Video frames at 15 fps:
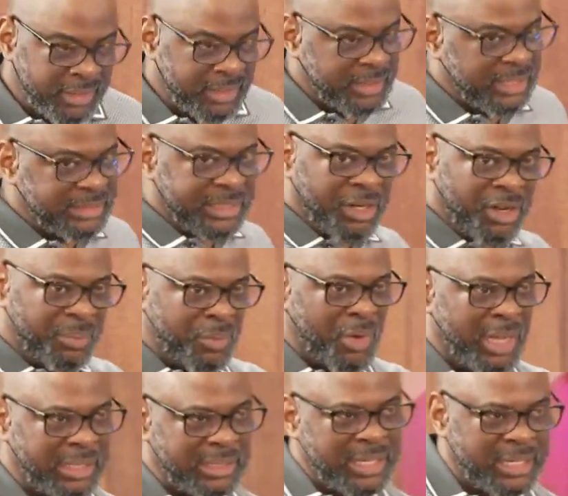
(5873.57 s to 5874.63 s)
There's a lot
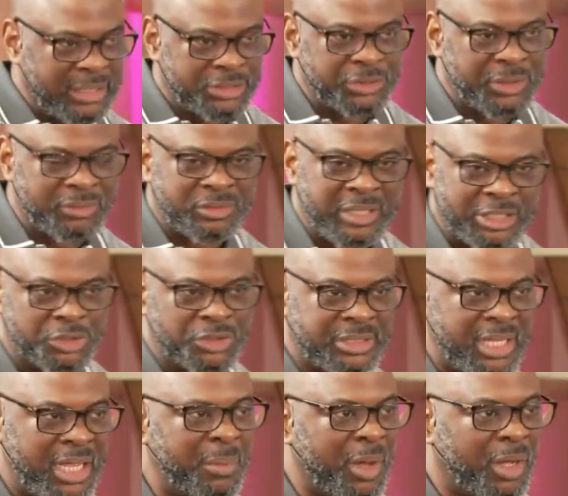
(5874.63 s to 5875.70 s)
more I should
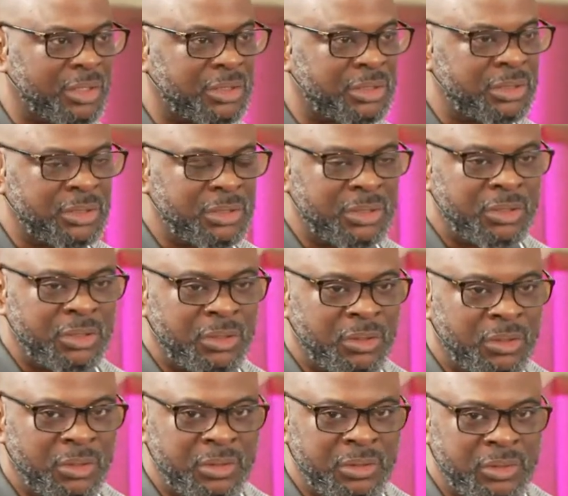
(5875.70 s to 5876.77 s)
say about
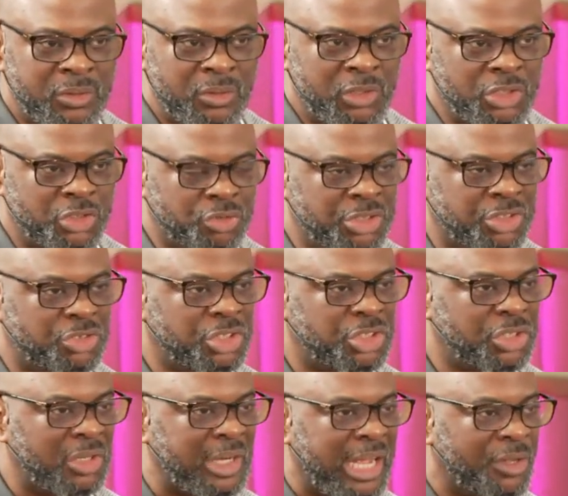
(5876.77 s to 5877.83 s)
this
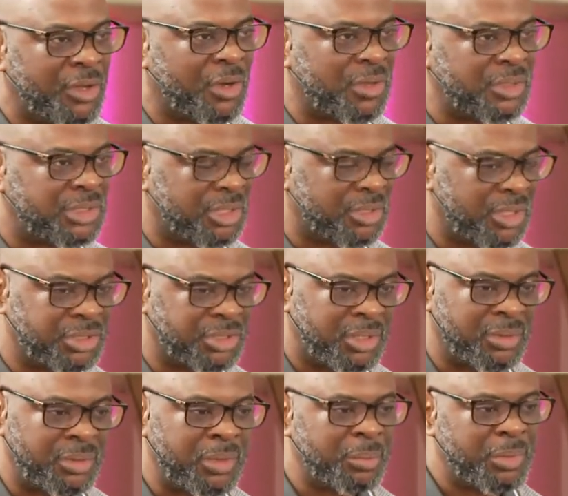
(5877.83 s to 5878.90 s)
restriction and your
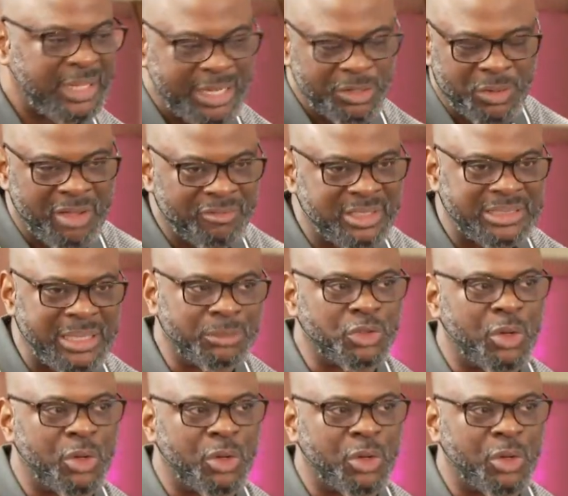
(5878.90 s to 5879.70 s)
consecration, but I don't have the time to